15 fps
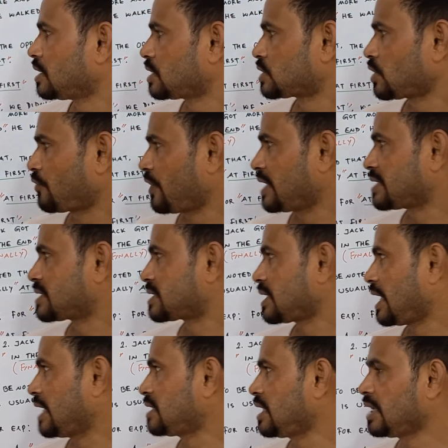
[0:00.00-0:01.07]
So friends,
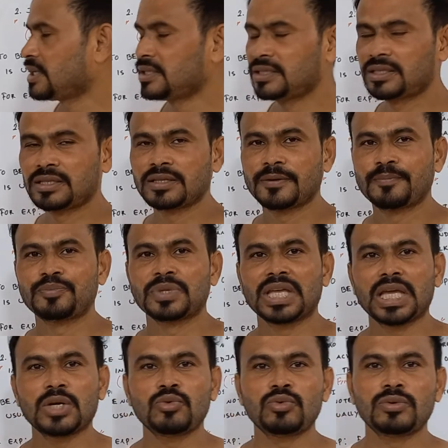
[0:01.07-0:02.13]
I think
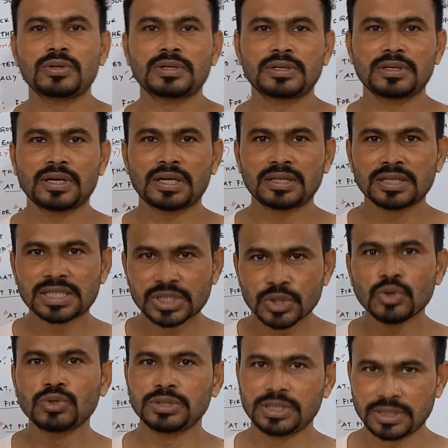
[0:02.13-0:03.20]
you
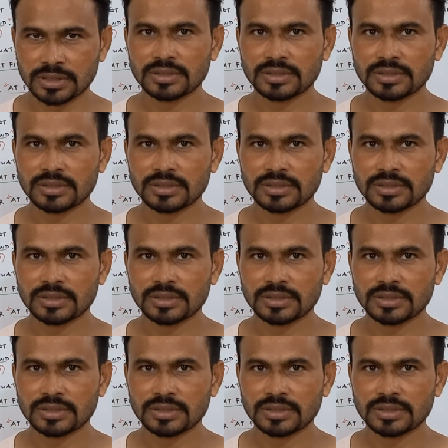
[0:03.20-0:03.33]
understood